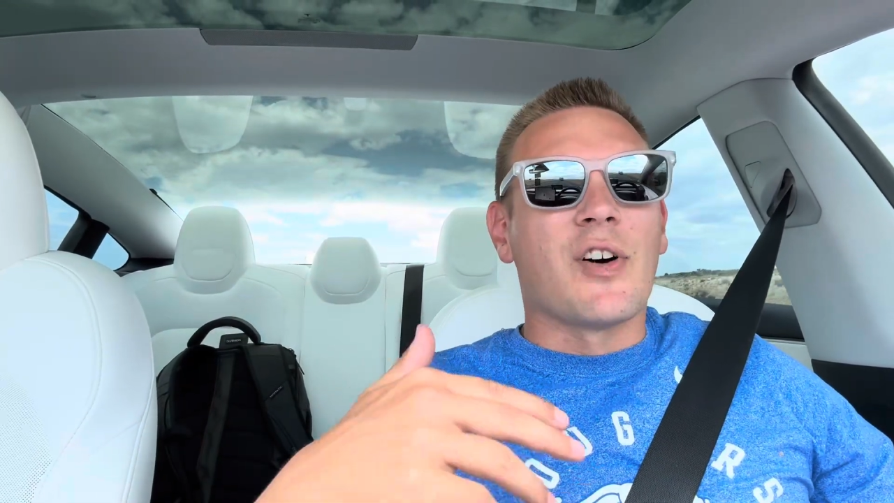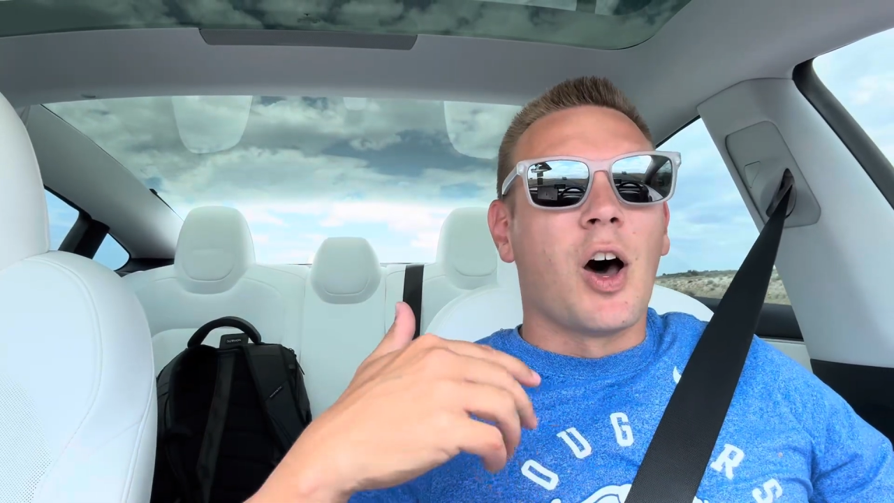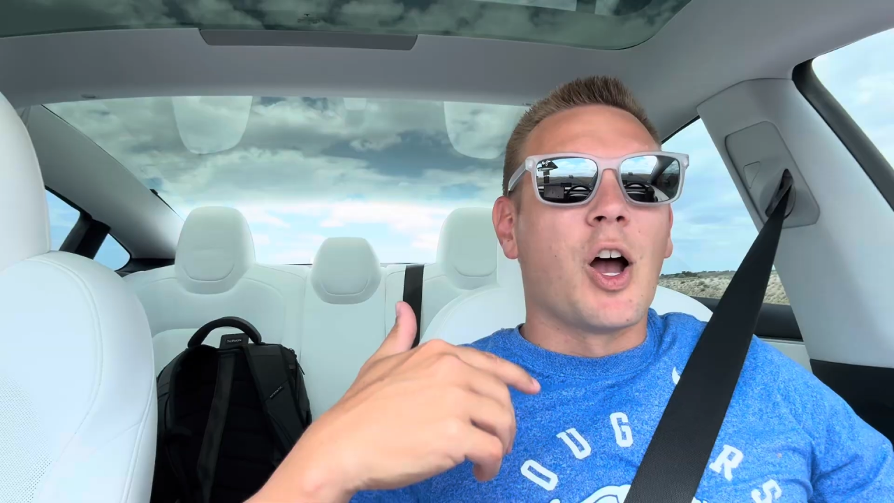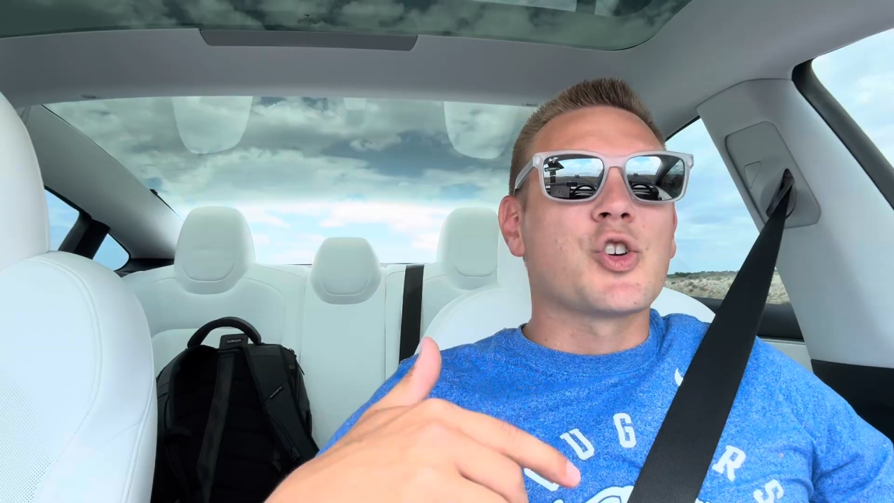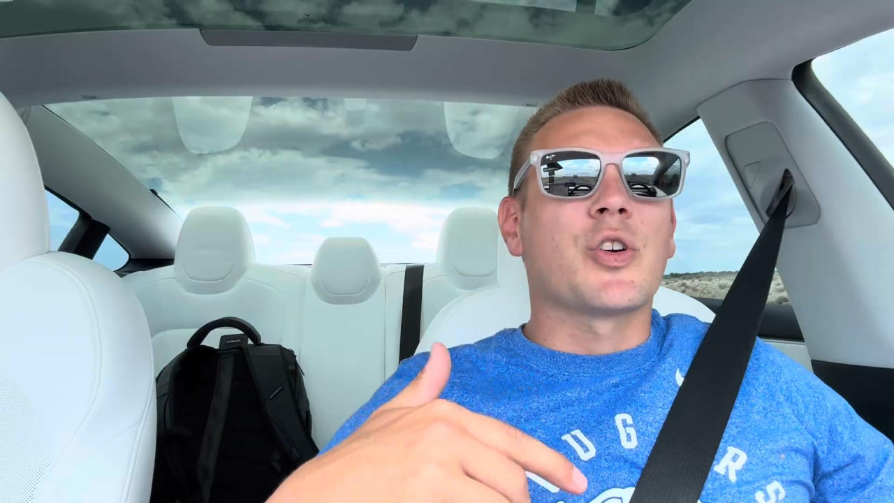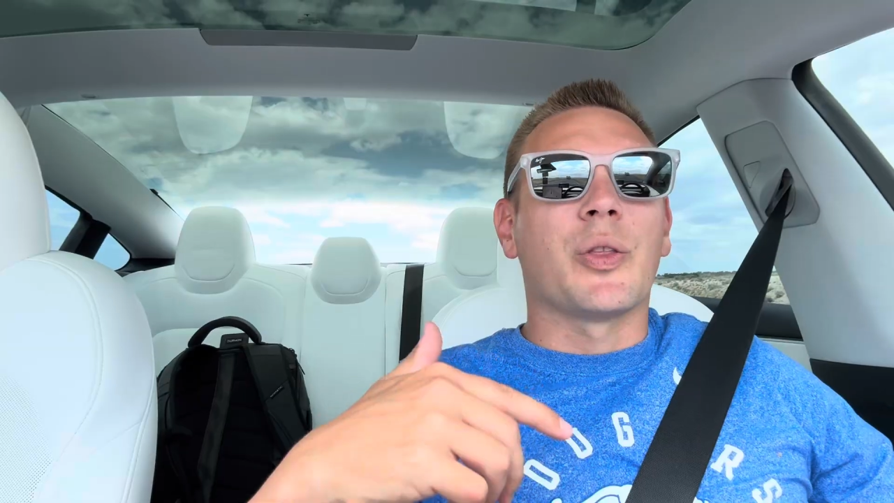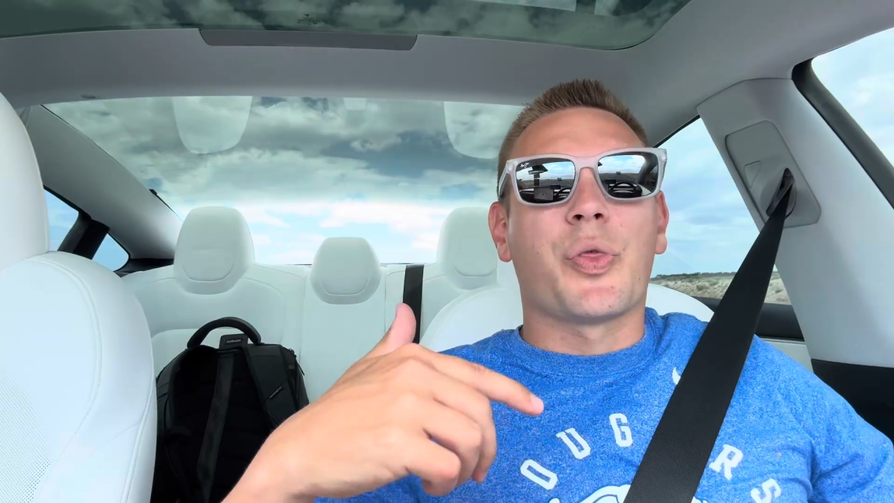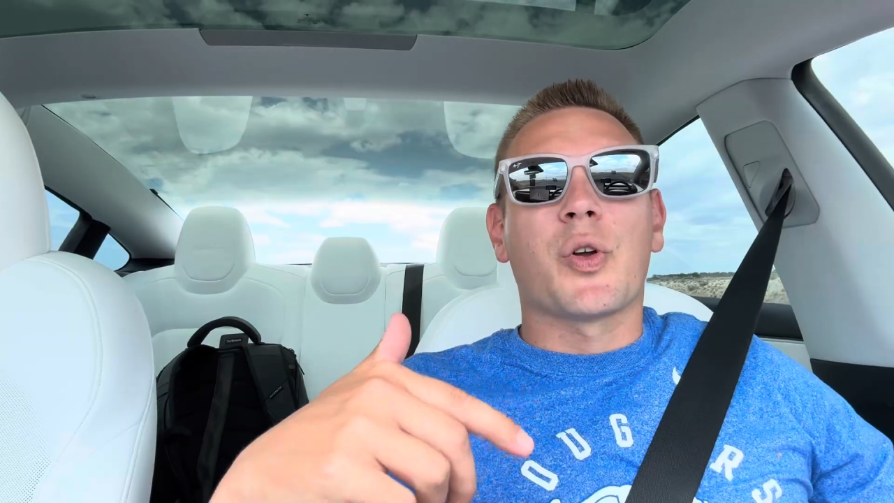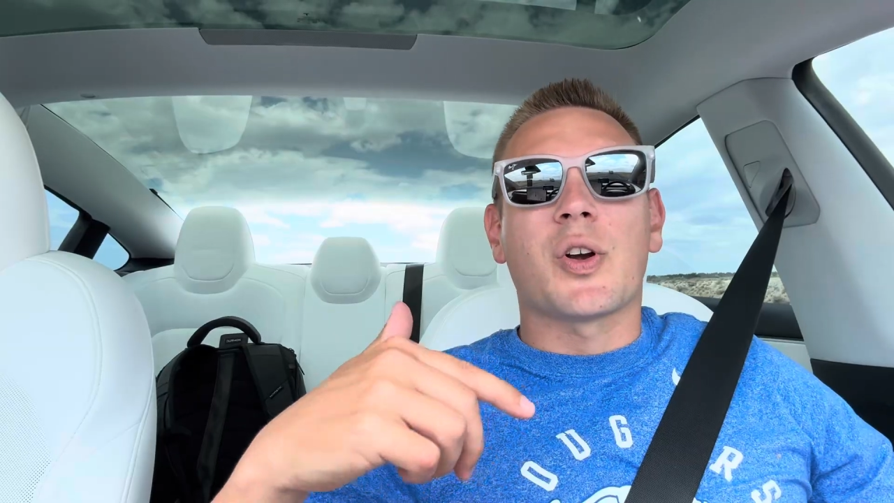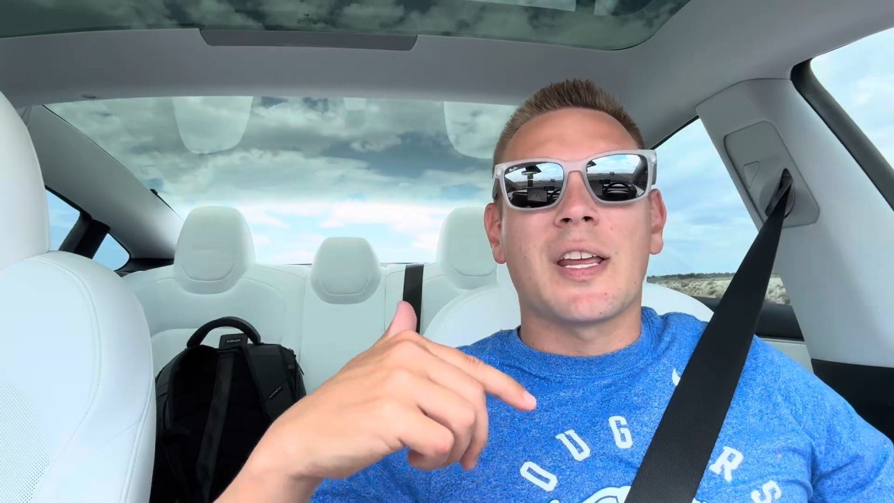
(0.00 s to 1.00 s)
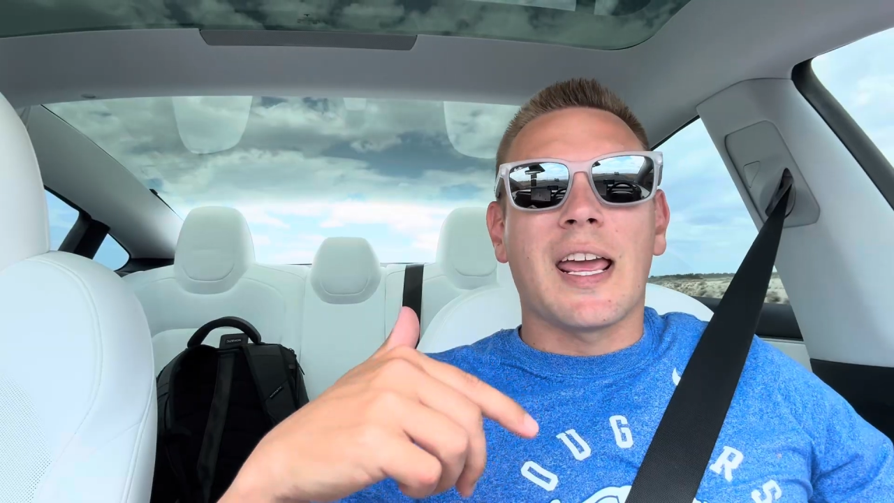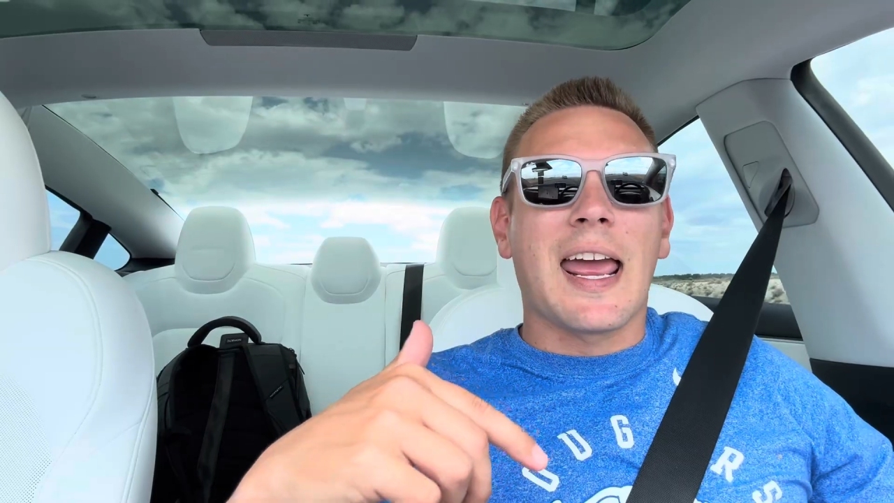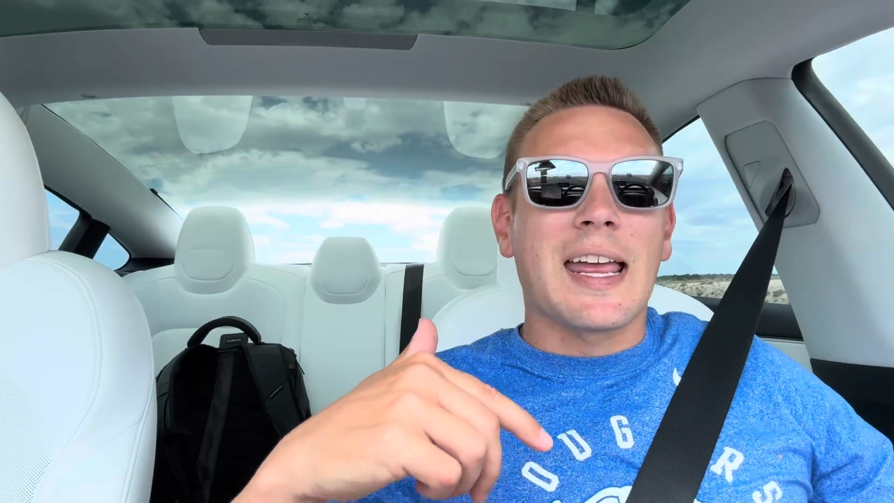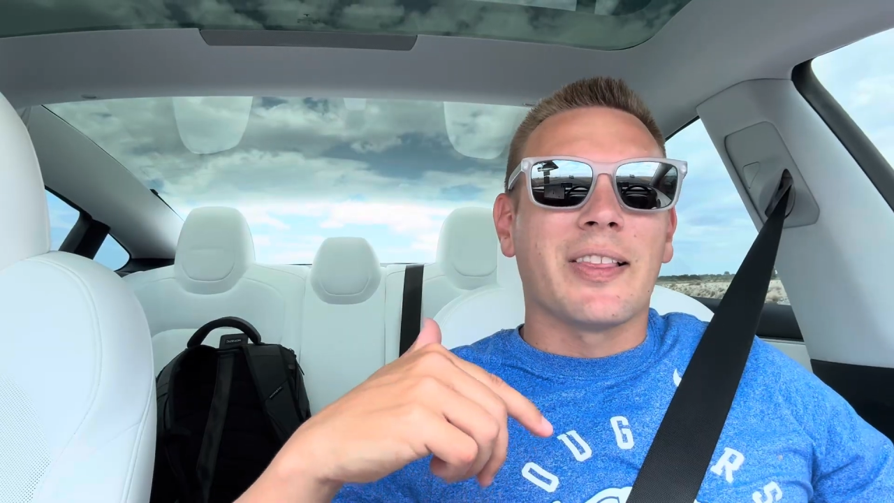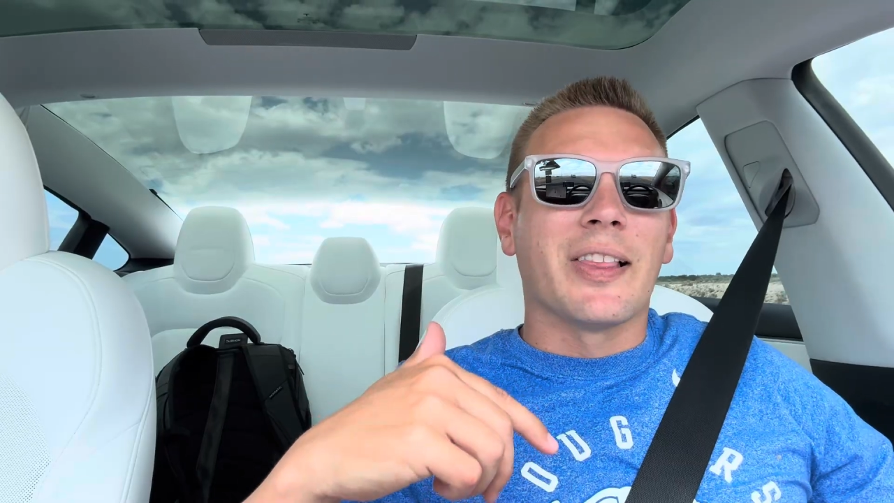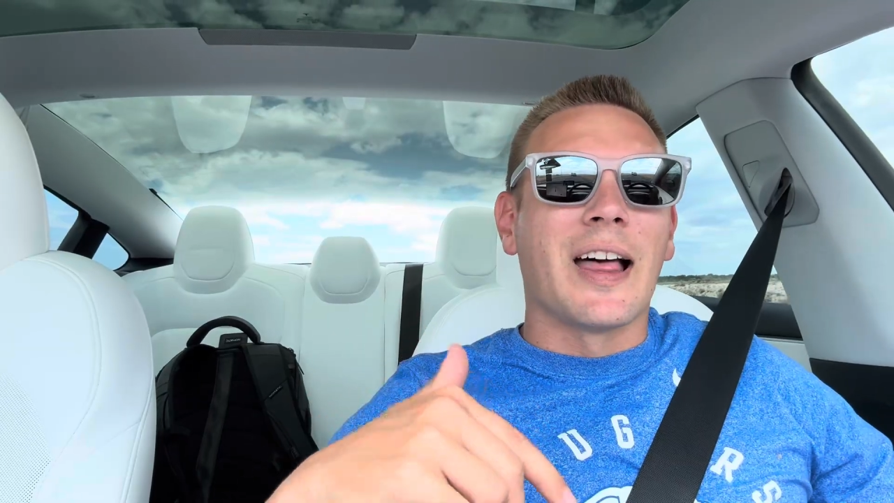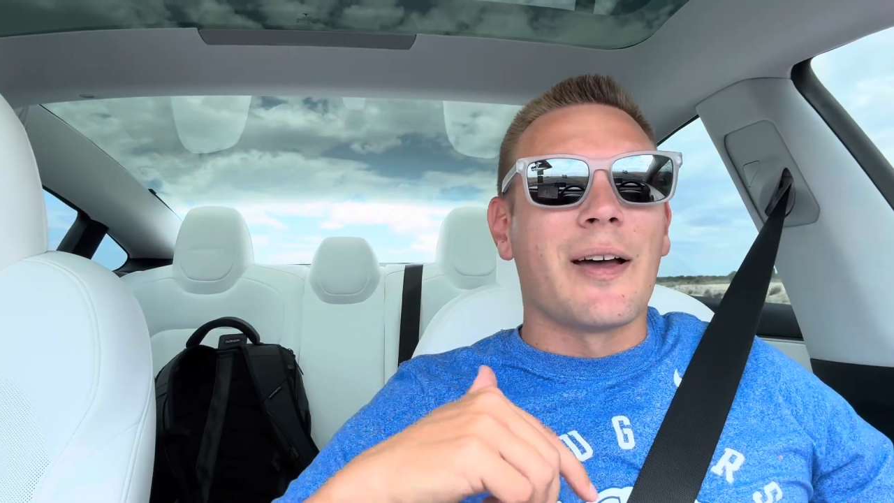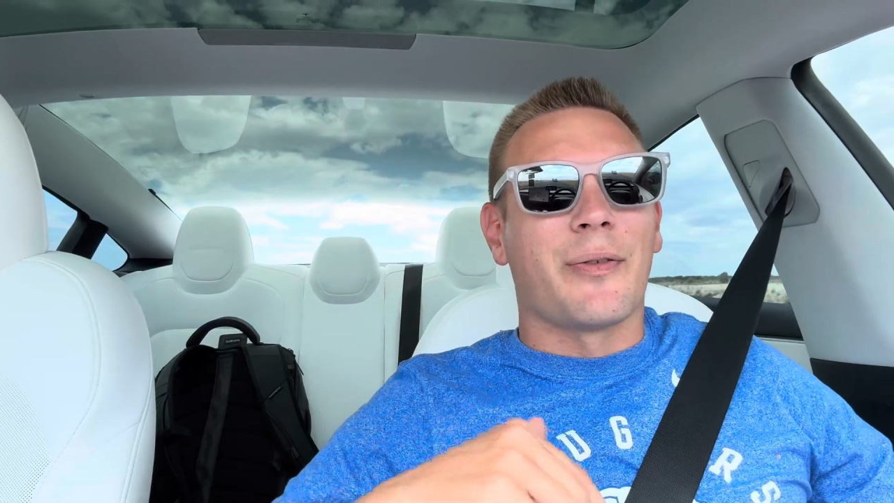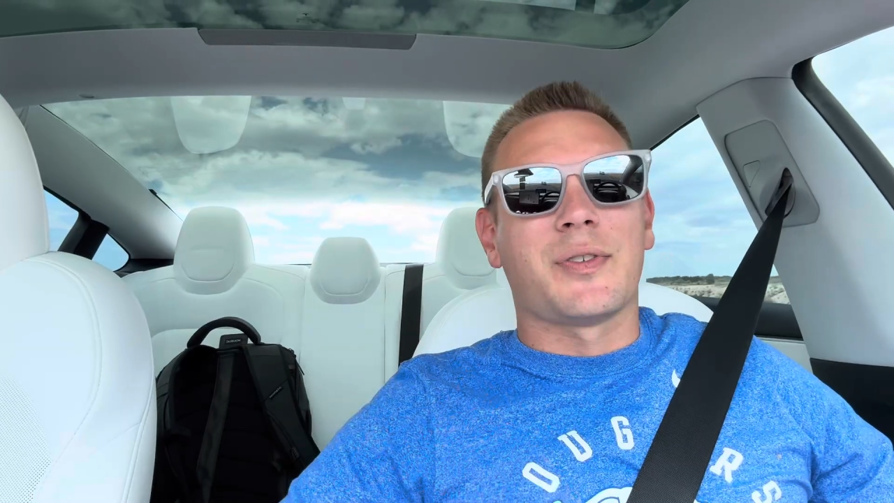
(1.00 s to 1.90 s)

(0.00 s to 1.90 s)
138 left